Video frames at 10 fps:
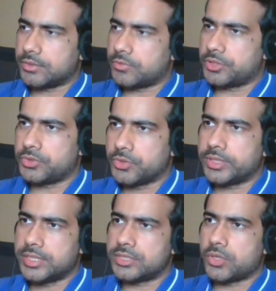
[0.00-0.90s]
what you're
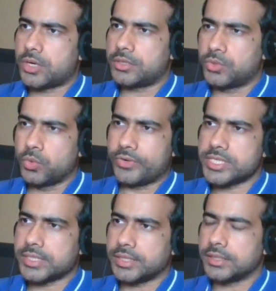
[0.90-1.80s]
doing is not too
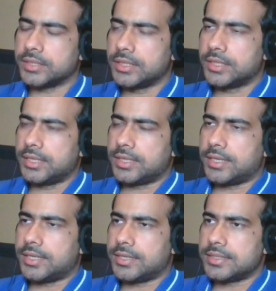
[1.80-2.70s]
risky,
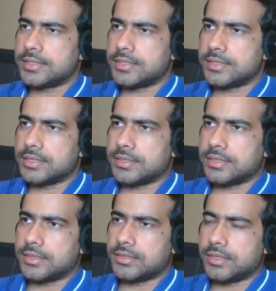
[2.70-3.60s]
and
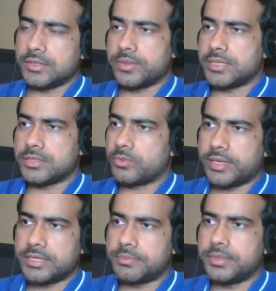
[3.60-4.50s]
otherwise you
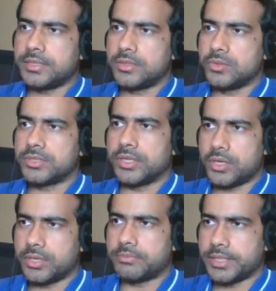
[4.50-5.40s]
might be losing a
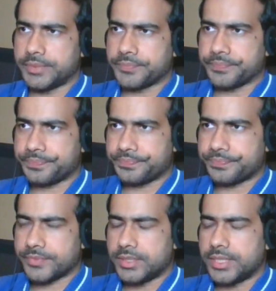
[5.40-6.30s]
lot of money,
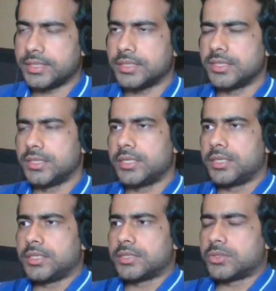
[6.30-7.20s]
right?
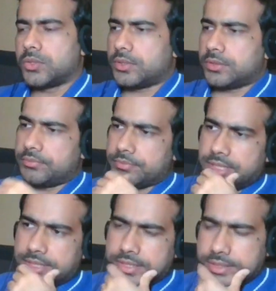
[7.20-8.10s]
So
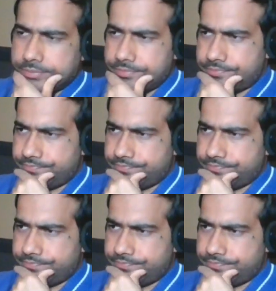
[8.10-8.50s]
there are